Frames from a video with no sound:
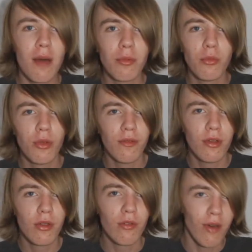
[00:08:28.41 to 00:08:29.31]
album
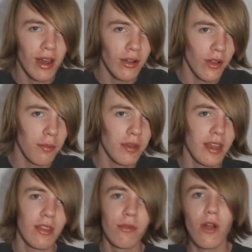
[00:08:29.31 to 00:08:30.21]
reviews, vinyl
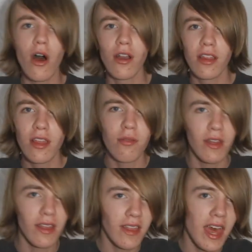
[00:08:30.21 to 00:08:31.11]
updates, vlogs,
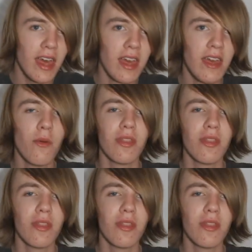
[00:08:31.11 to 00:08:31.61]
stuff like that.